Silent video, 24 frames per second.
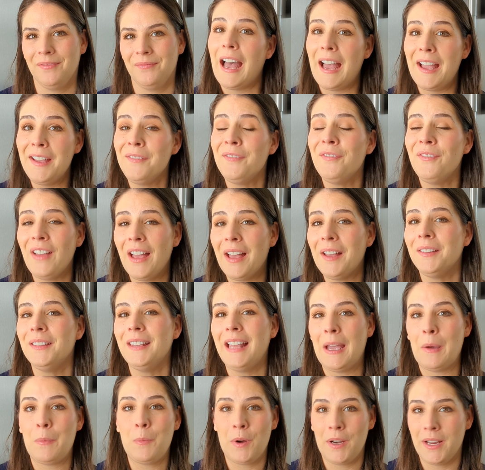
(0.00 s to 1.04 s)
I've found
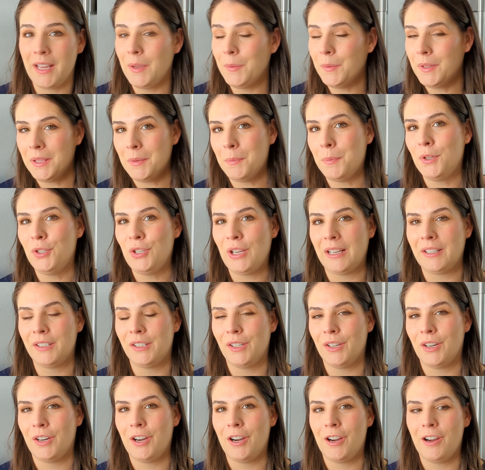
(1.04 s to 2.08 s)
that working with a
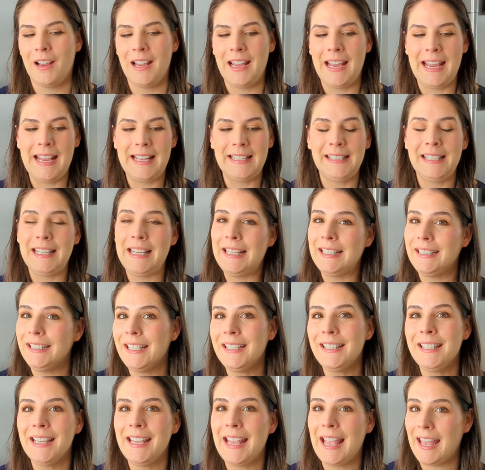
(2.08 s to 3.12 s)
projector, it's
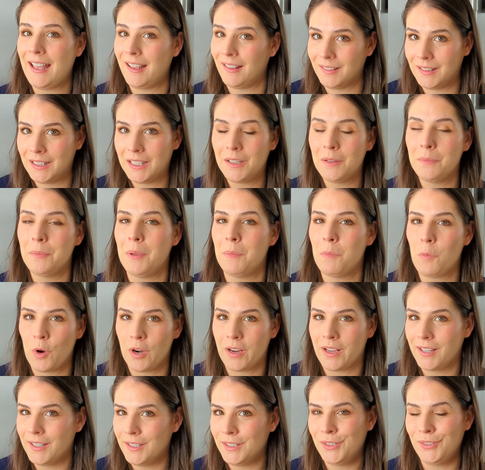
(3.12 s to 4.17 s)
easy to get a little bit more
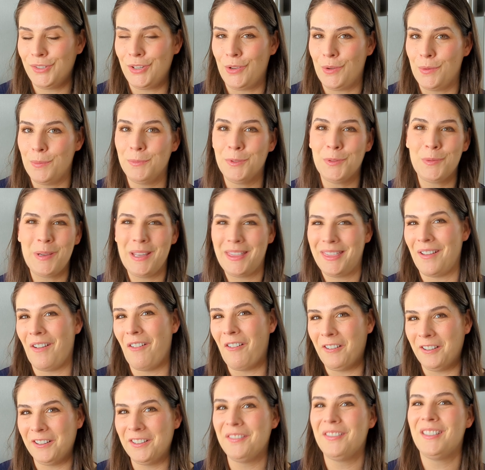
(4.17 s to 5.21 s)
consumed with
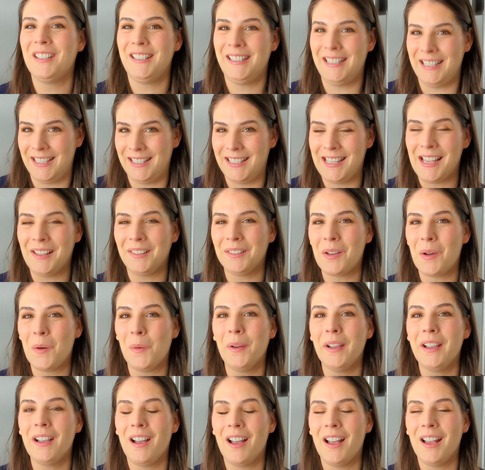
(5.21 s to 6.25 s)
all of the detail
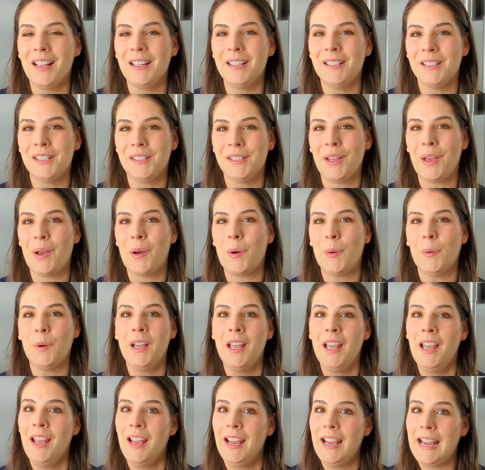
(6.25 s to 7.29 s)
going on. So
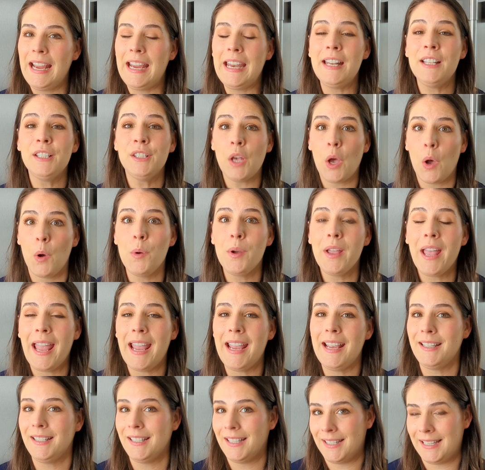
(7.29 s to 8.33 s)
it is
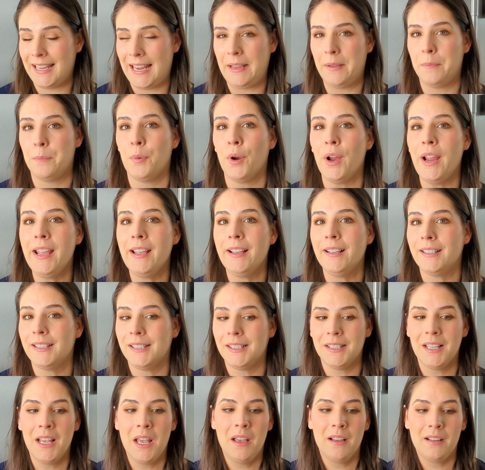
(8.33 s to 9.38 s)
okay to take
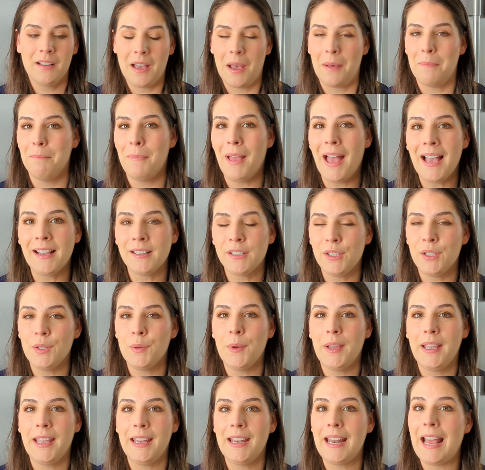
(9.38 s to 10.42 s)
breaks, come back to
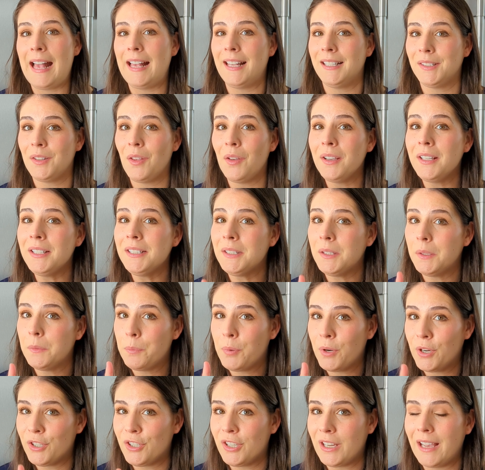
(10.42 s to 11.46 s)
it. As long as the
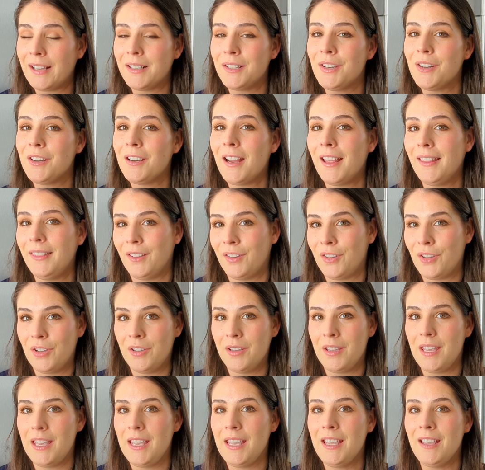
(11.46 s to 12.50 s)
projector and the
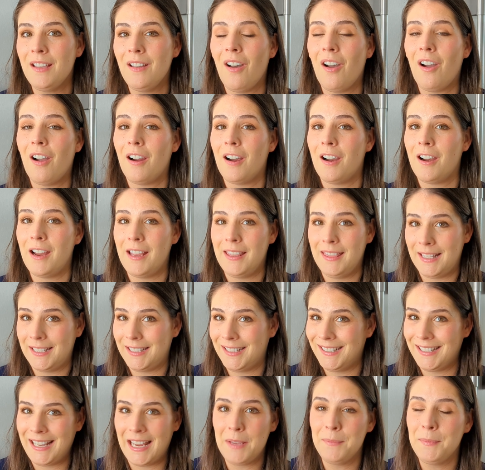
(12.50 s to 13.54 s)
cookie are in the
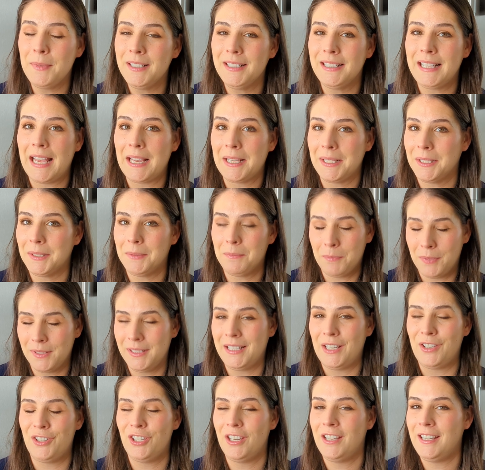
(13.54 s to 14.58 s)
same exact
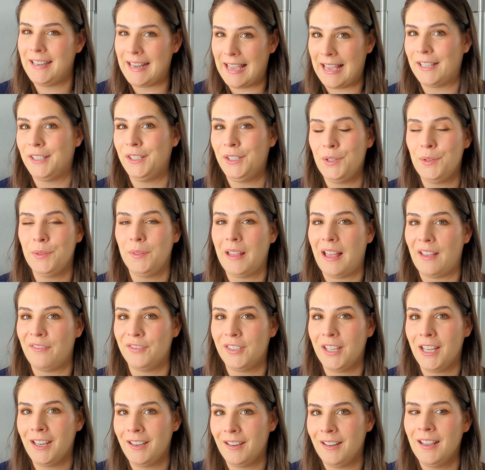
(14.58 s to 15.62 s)
position as you
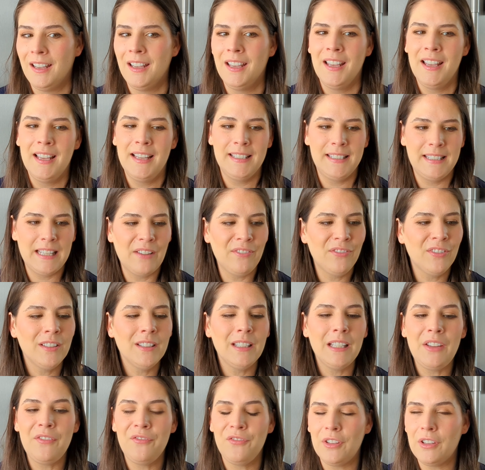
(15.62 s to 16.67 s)
left it,
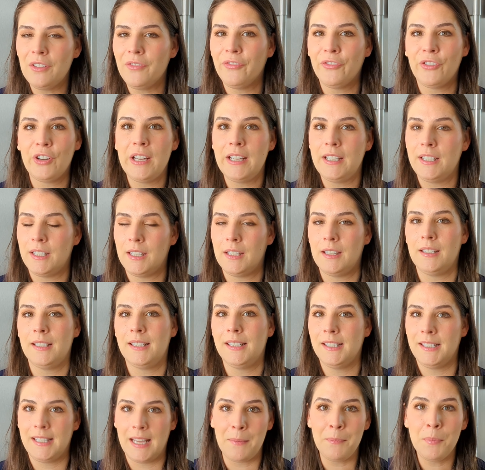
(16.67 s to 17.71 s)
definitely feel free to
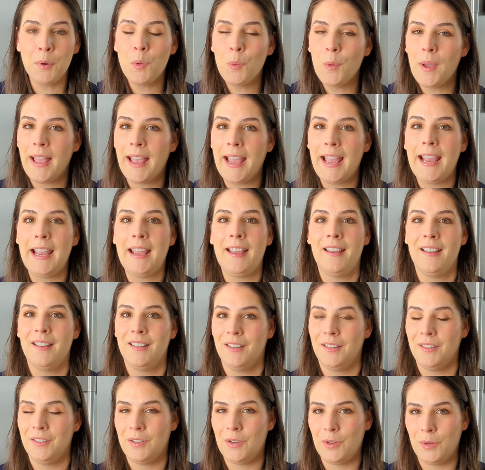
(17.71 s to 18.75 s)
step away,
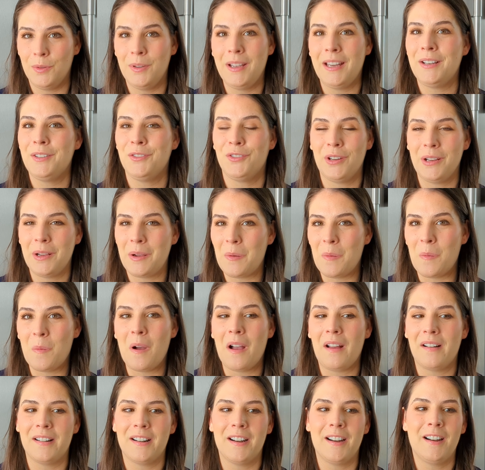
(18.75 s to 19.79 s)
go get a drink of
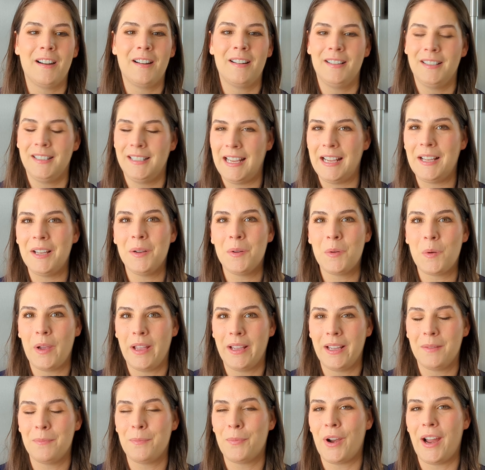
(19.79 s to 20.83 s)
water, take a
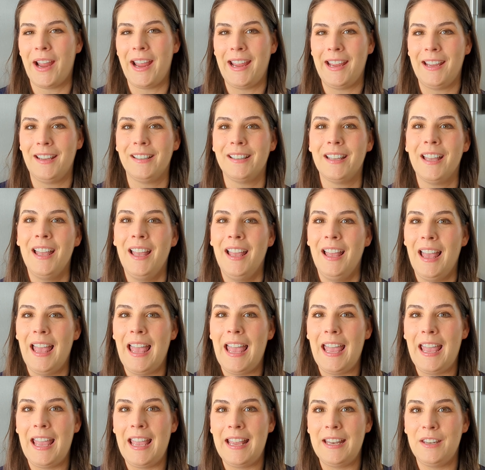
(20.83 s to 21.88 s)
quick break,
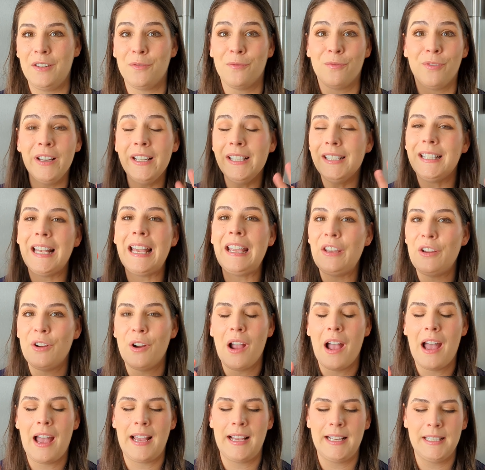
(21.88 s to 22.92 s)
and reset
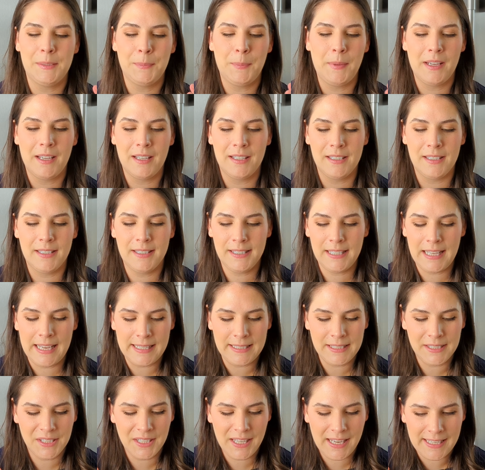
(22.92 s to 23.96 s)
your eyes, because
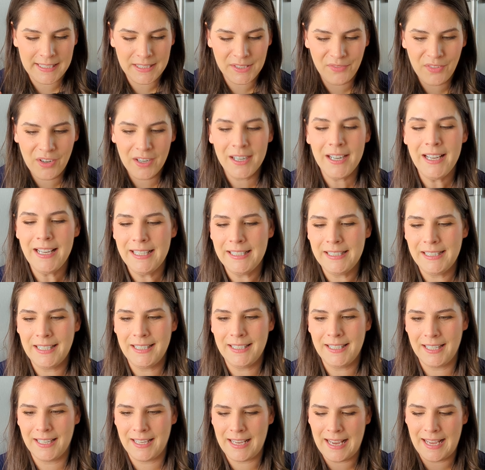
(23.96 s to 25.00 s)
it's very easy
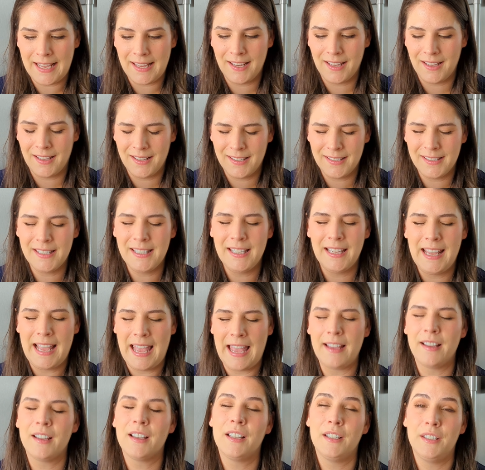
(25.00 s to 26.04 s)
to
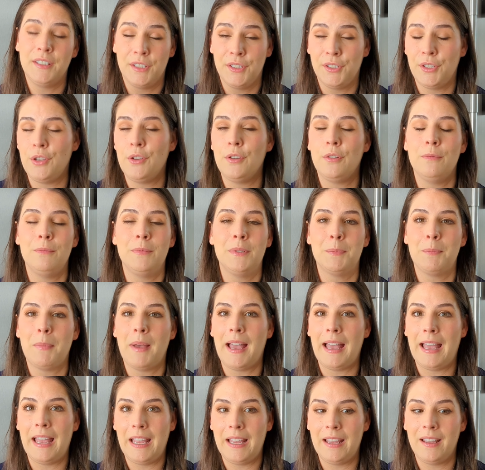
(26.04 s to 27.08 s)
get consumed
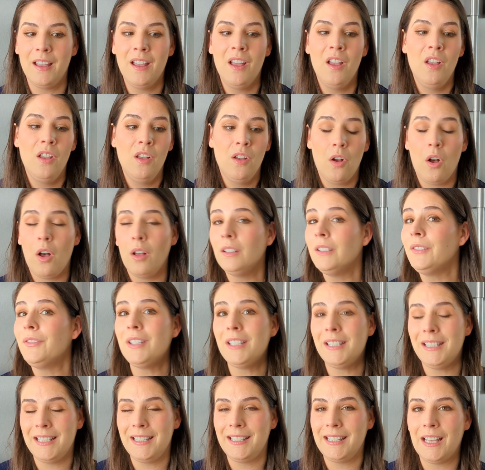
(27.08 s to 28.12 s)
by all of
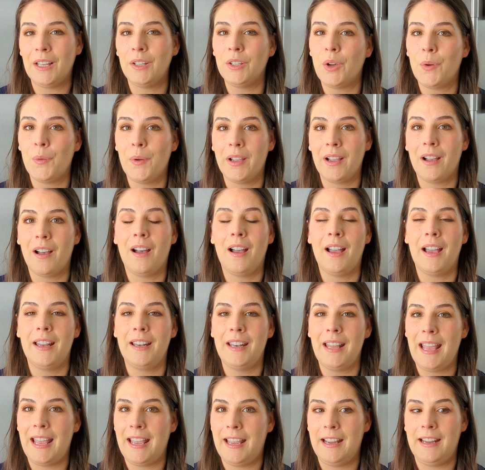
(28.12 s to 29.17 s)
the detail going
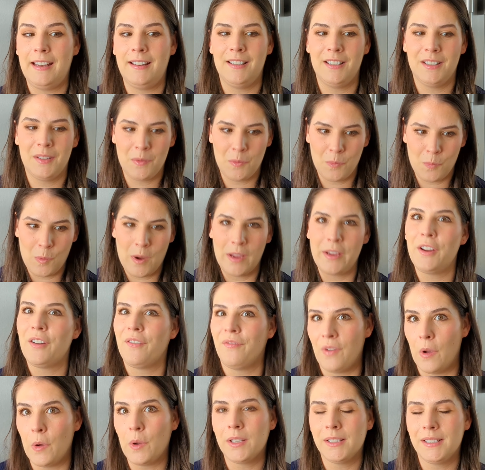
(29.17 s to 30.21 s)
on and what you're
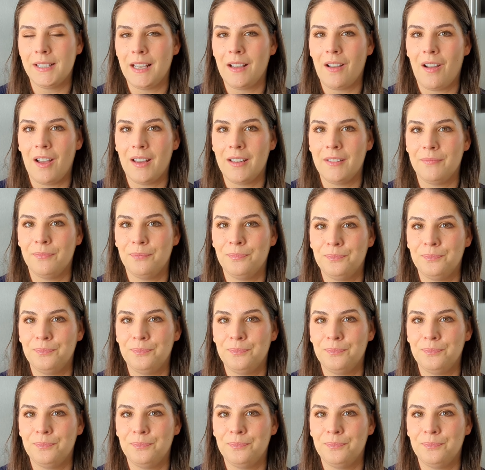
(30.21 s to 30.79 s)
focusing on.